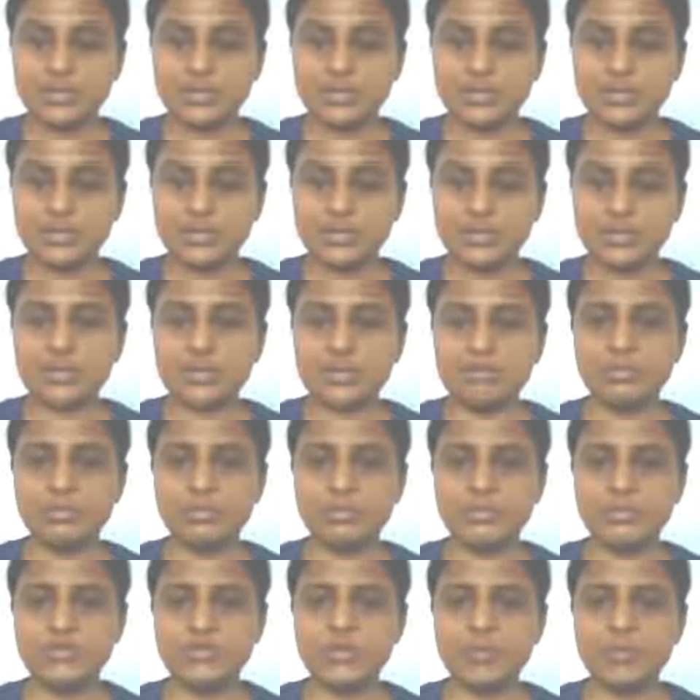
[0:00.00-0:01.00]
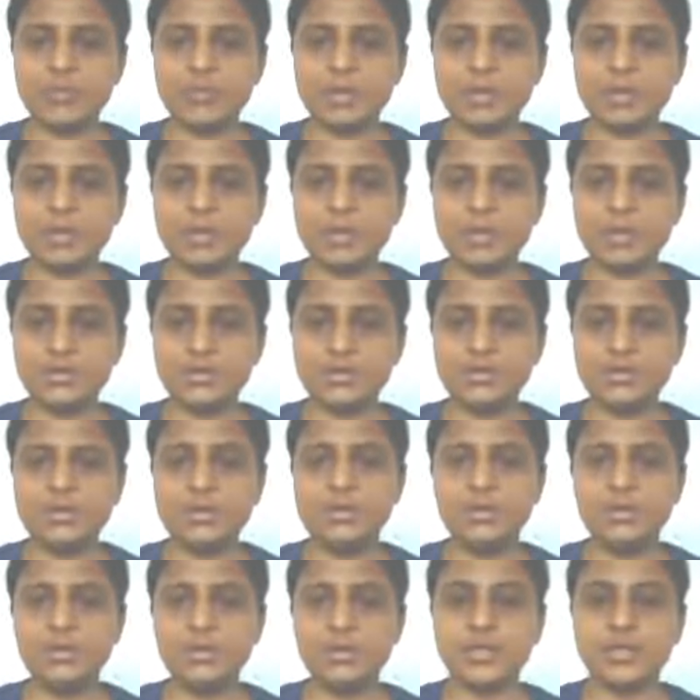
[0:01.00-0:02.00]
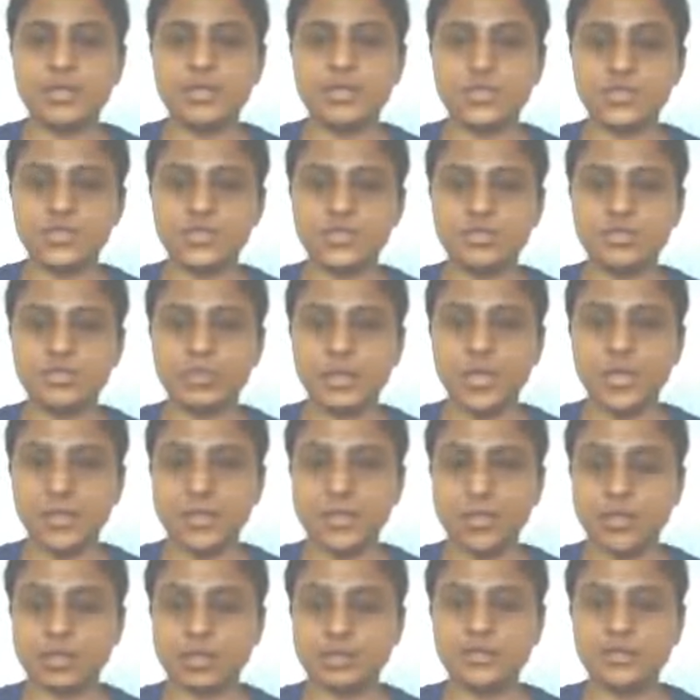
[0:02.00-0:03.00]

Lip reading: and the name of the topic is decision making.